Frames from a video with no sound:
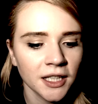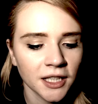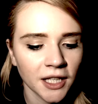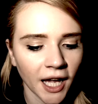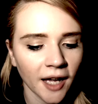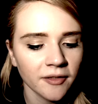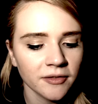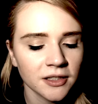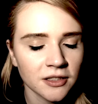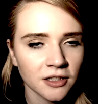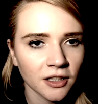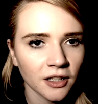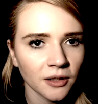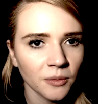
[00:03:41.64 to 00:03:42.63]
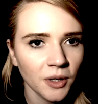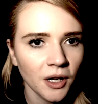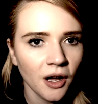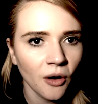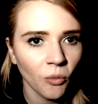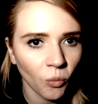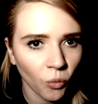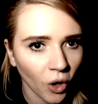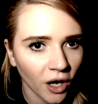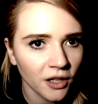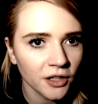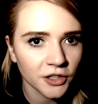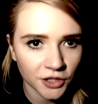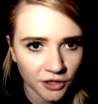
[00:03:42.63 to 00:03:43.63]
You have to do what
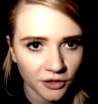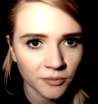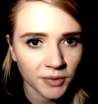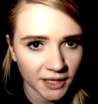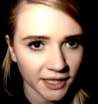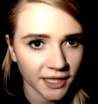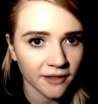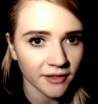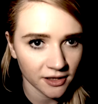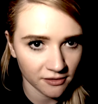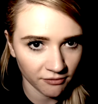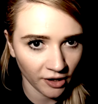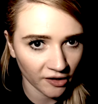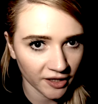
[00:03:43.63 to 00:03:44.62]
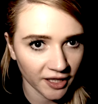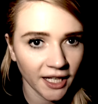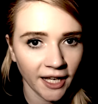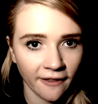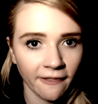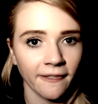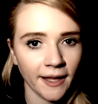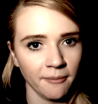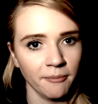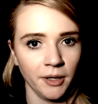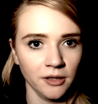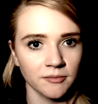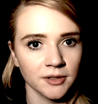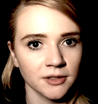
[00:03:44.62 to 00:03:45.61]
you believe is right in that
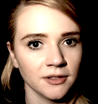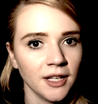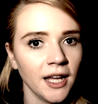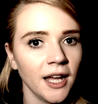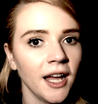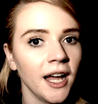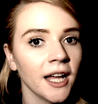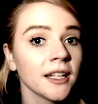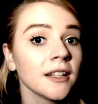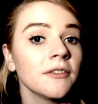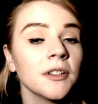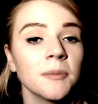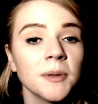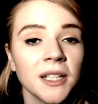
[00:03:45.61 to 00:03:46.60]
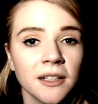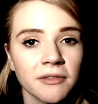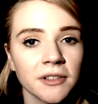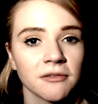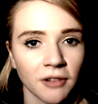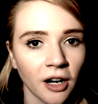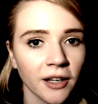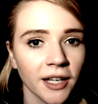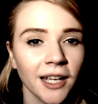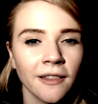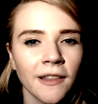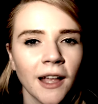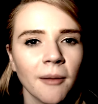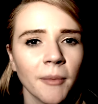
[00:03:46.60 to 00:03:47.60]
moment. And if you believe it's right
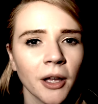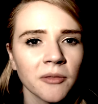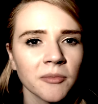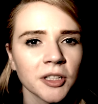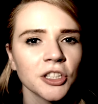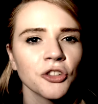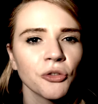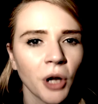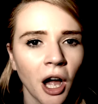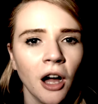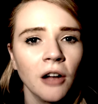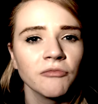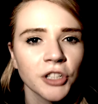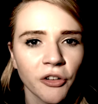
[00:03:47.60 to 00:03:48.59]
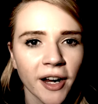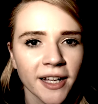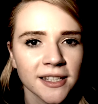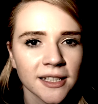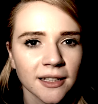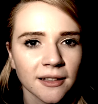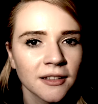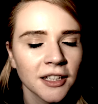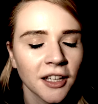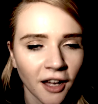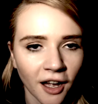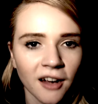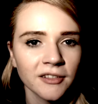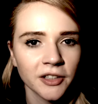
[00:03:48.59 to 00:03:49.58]
in that moment, you can't regret it. You
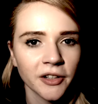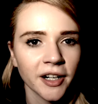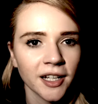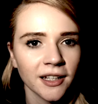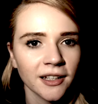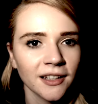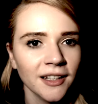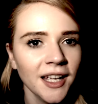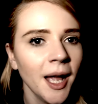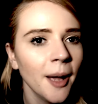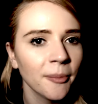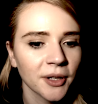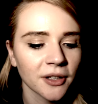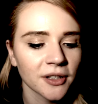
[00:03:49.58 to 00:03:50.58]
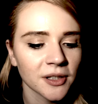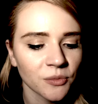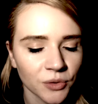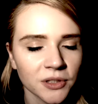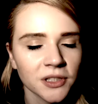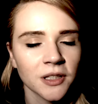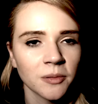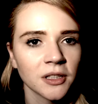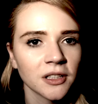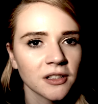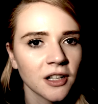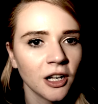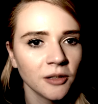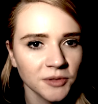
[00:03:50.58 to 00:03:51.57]
can't regret it, because once upon a
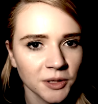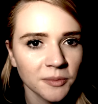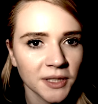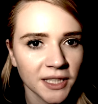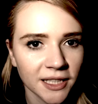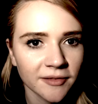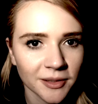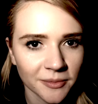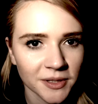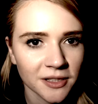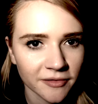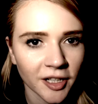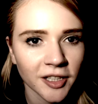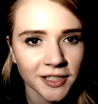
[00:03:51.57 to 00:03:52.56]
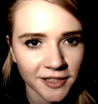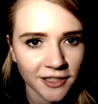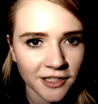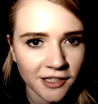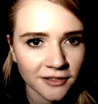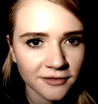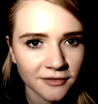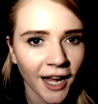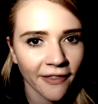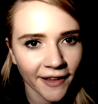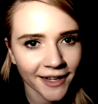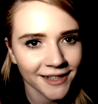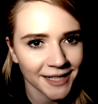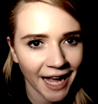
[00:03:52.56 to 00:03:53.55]
time you believed it was the right decision, and
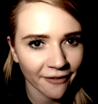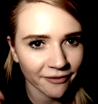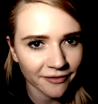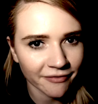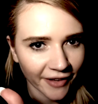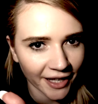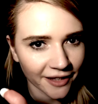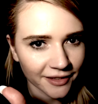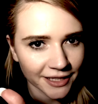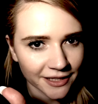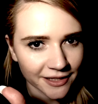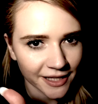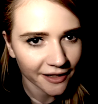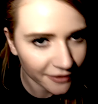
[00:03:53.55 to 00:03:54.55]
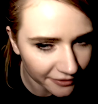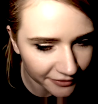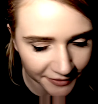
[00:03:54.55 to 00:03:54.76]
that is having faith in yourself.